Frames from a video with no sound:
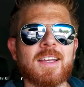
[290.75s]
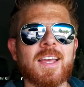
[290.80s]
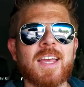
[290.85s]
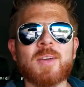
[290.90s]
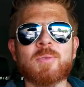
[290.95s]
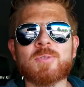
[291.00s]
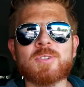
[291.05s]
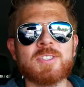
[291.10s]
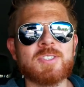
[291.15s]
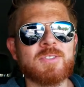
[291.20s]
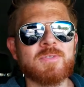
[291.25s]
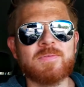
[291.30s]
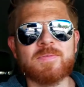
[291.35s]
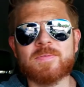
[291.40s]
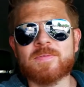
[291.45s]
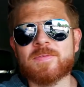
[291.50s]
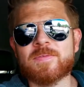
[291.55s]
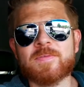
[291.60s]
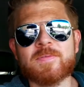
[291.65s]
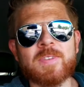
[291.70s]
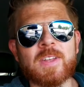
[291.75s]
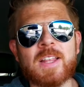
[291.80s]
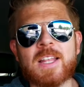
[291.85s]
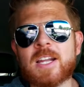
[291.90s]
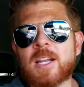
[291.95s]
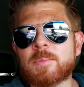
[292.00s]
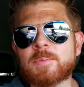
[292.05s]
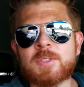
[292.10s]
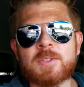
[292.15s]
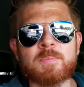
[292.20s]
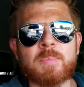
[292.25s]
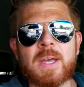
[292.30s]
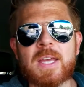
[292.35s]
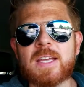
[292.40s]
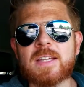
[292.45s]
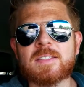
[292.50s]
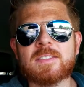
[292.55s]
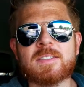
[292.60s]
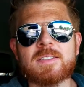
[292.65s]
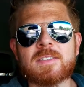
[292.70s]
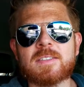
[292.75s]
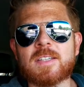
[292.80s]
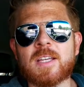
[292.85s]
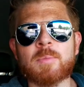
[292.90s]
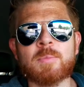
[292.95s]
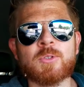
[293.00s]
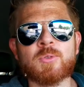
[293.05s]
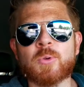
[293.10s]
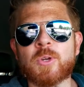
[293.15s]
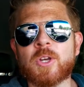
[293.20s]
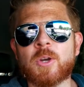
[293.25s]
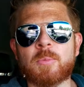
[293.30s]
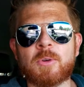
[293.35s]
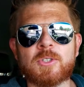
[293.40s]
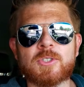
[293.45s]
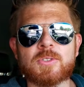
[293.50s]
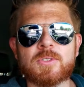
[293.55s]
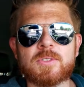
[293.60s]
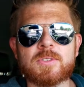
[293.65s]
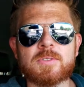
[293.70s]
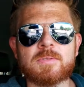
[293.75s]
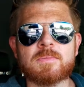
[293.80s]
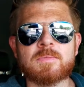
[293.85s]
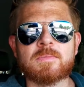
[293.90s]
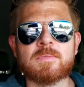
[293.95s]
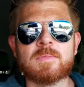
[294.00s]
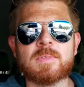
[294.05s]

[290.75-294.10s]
hey, we're just filling up space in between commercials.